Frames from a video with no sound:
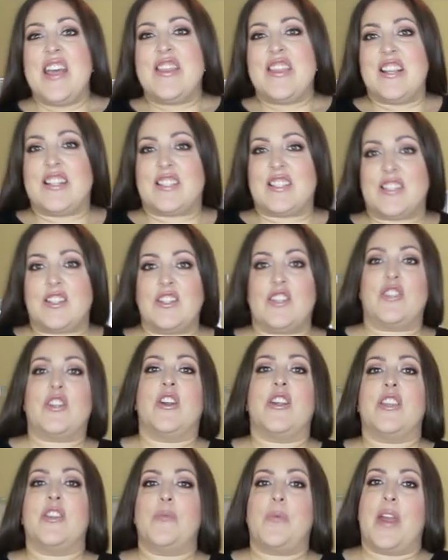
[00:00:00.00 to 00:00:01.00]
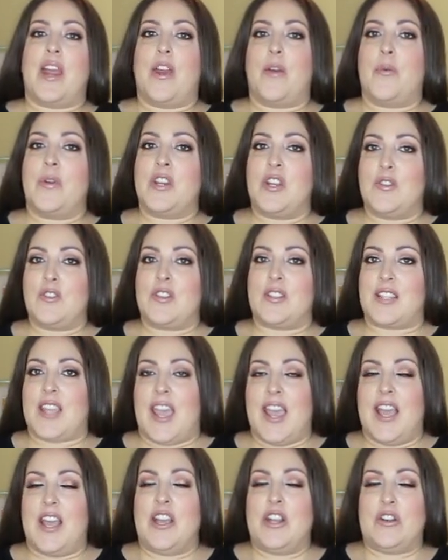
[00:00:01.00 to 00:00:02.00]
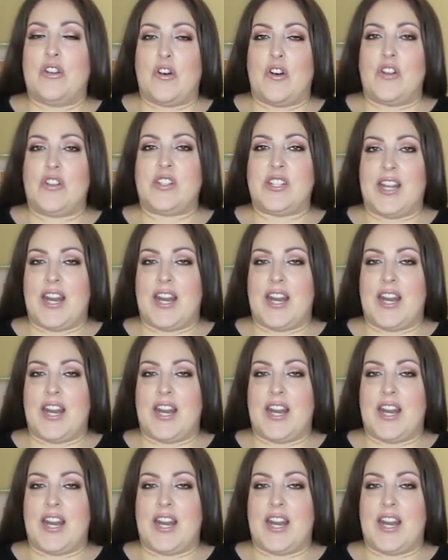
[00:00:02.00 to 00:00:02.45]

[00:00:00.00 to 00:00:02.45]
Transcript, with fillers: This is the shirt you wear when you just can't adult